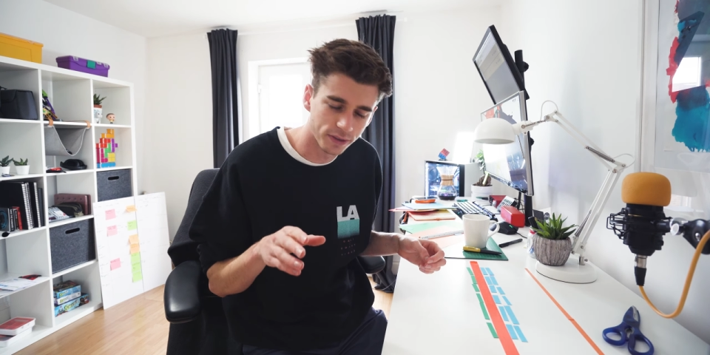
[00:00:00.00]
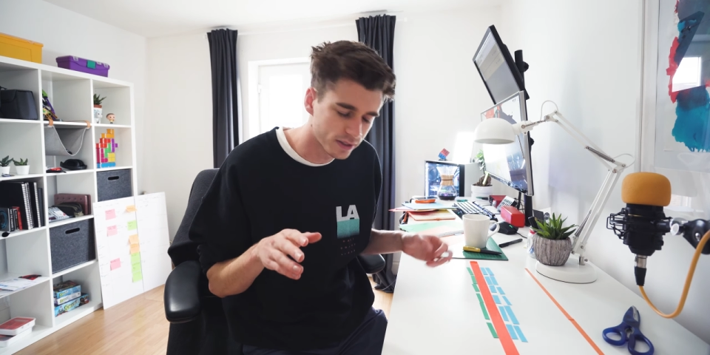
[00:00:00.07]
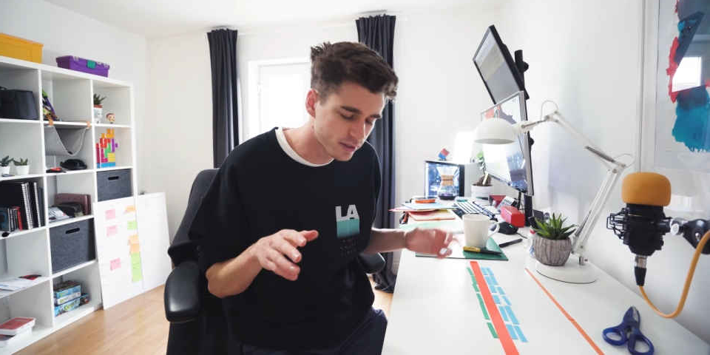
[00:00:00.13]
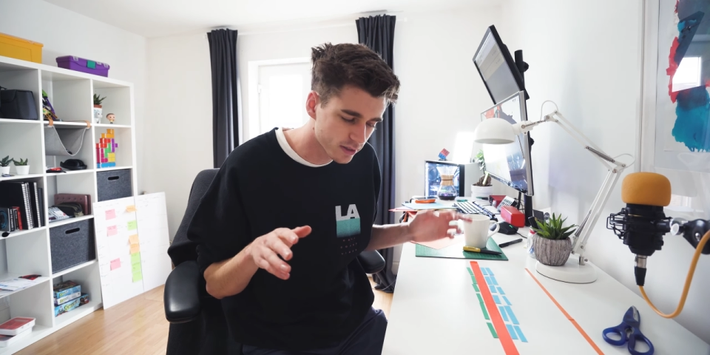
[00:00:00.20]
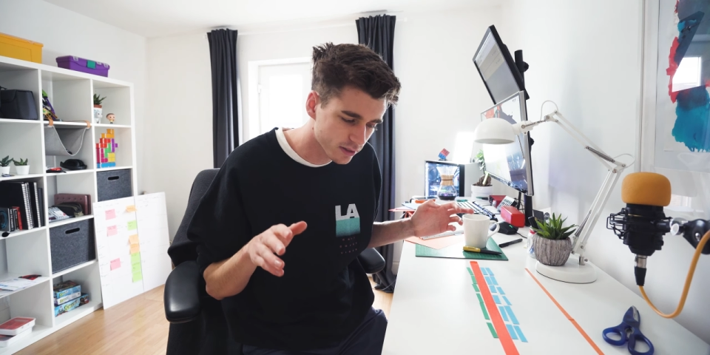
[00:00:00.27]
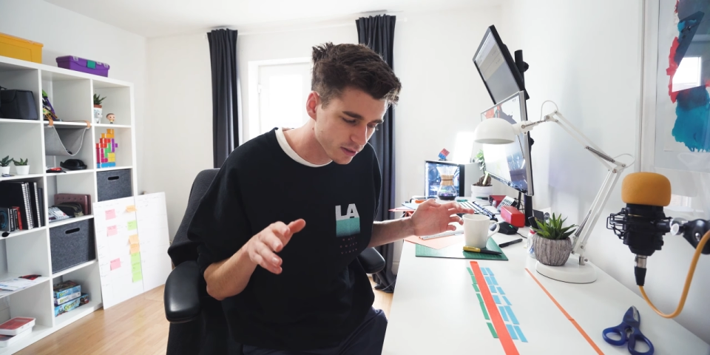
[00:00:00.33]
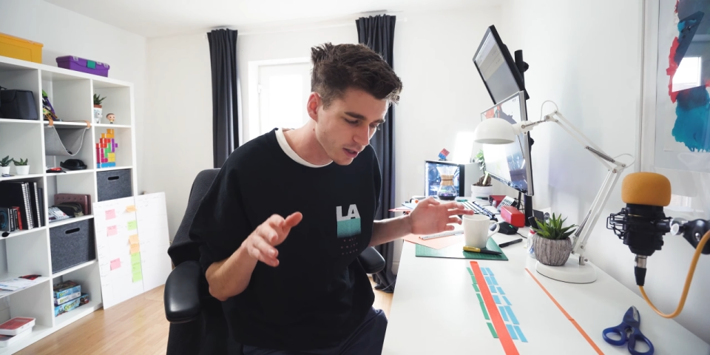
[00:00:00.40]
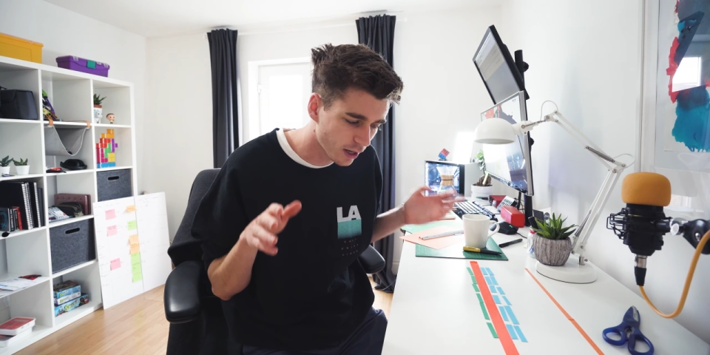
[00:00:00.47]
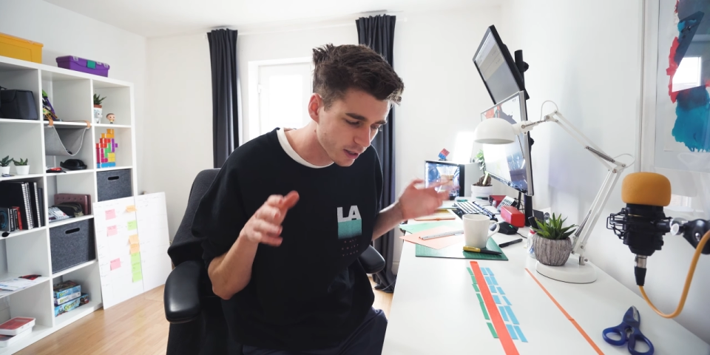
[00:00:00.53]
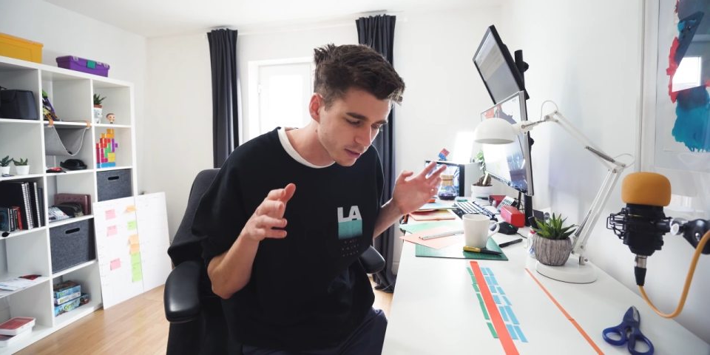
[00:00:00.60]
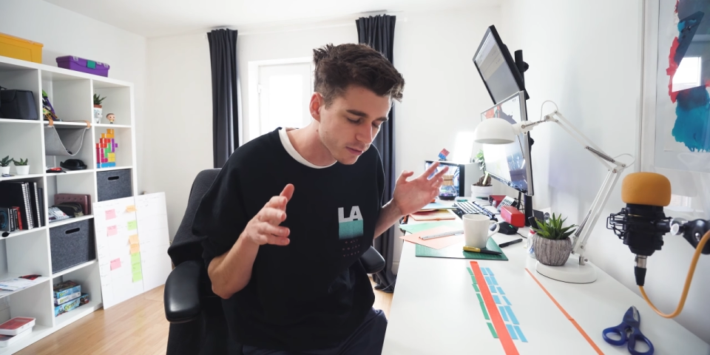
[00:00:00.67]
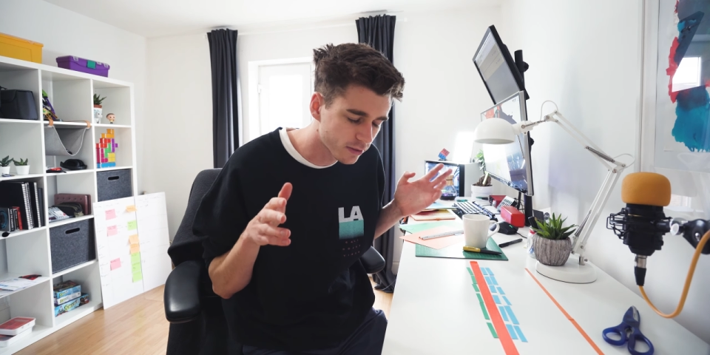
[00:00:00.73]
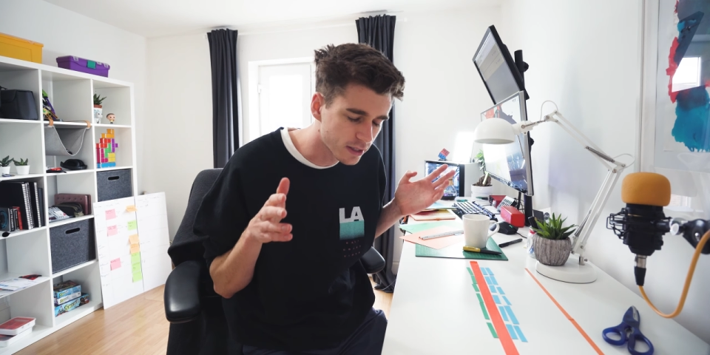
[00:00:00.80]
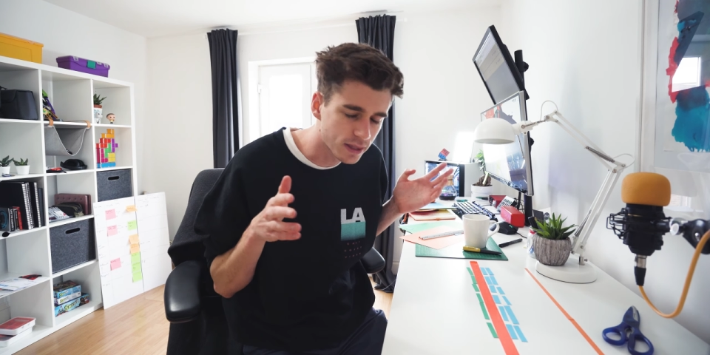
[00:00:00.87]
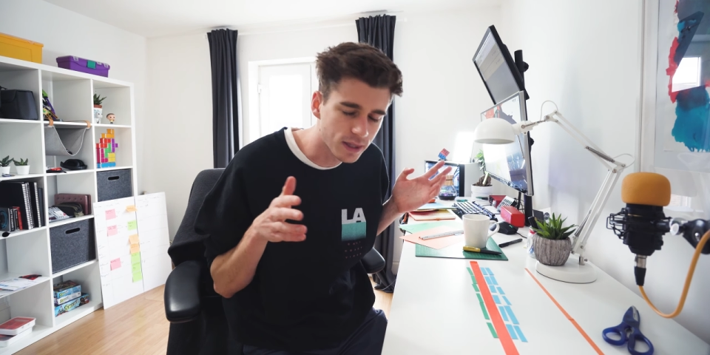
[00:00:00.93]
This is kind
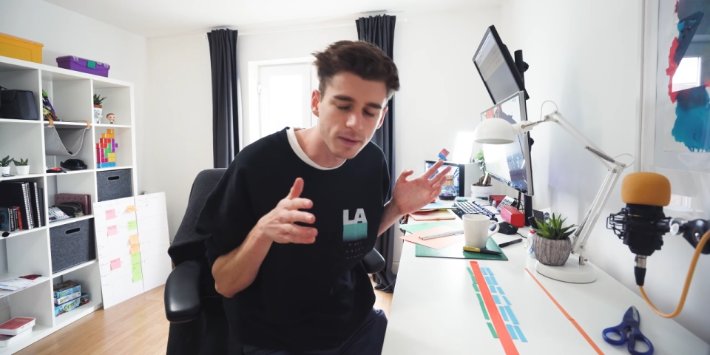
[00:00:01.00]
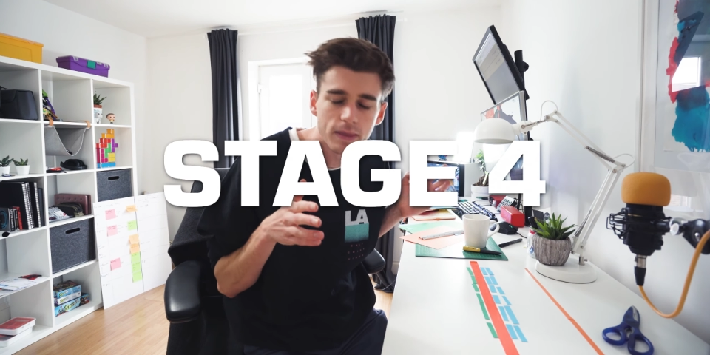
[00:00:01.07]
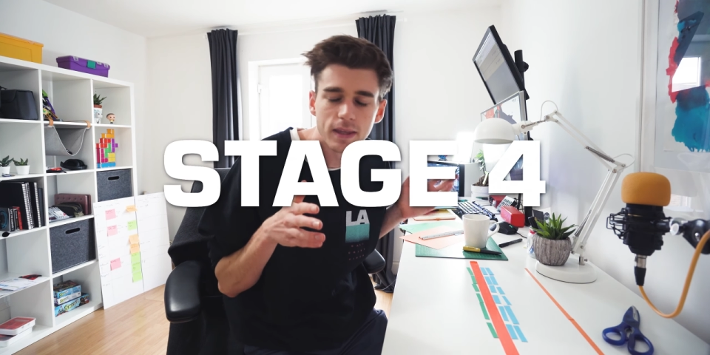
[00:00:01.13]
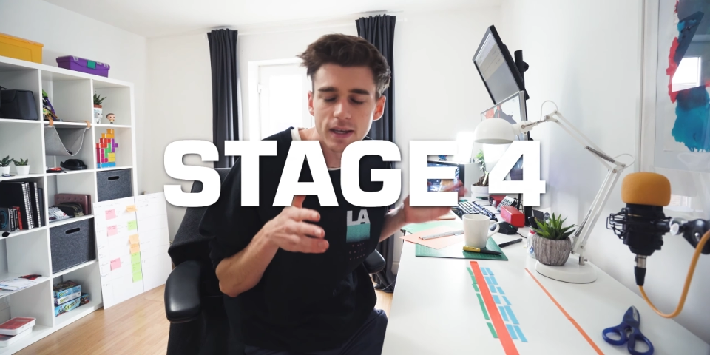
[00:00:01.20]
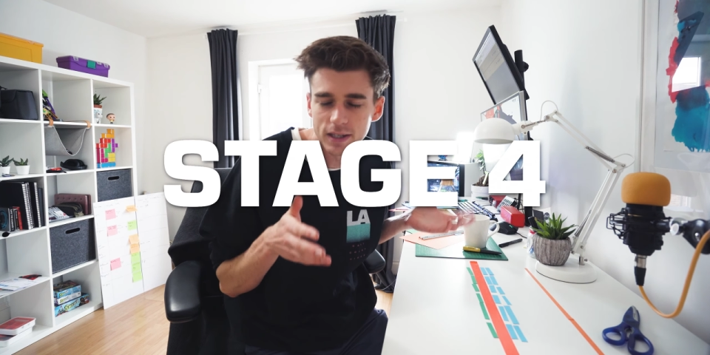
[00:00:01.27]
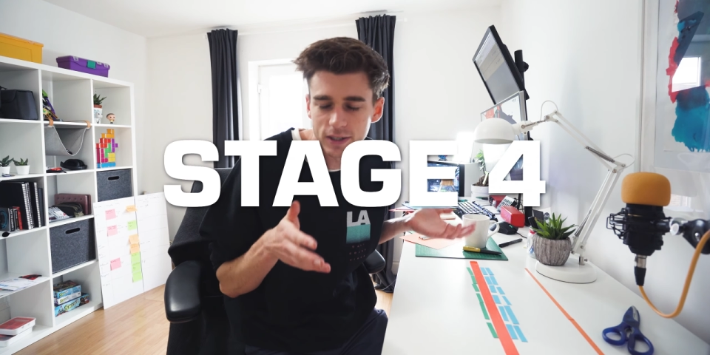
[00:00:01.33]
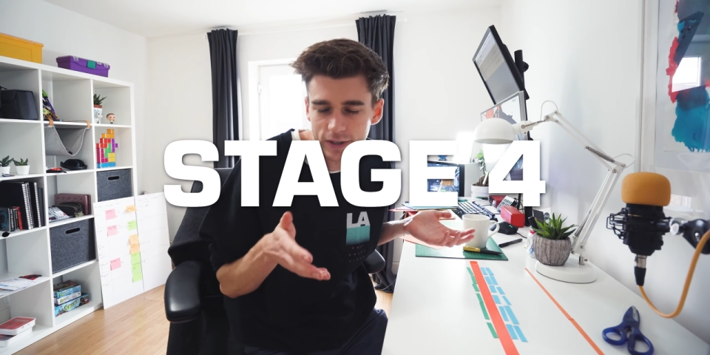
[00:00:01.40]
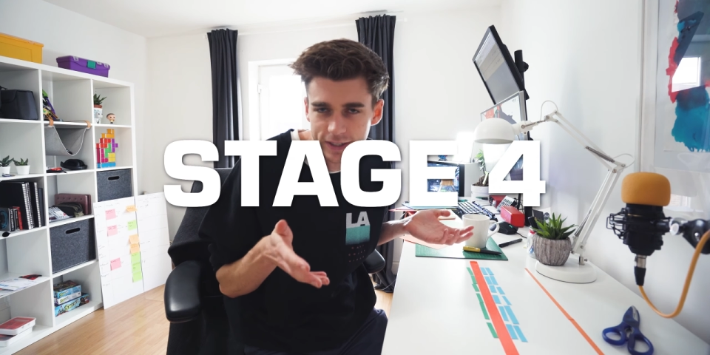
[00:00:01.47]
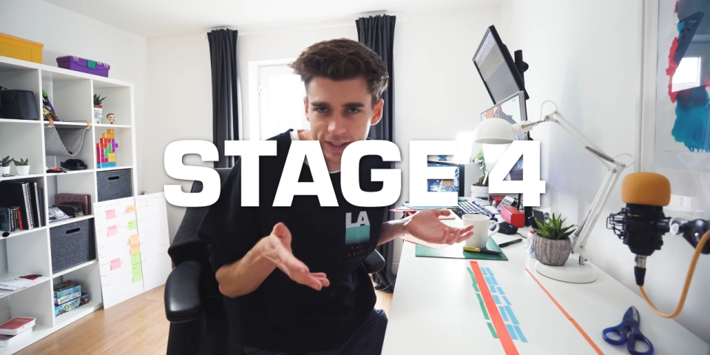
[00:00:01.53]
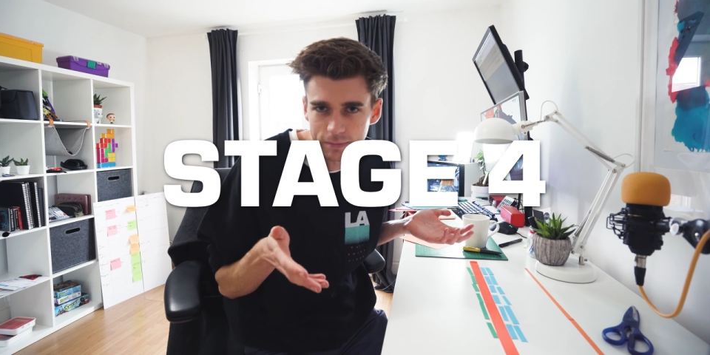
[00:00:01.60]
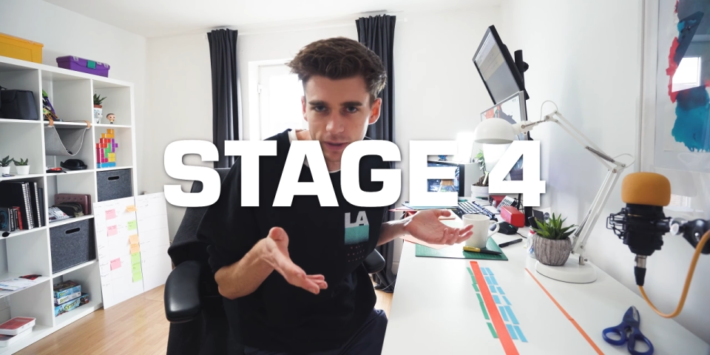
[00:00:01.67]
of the interesting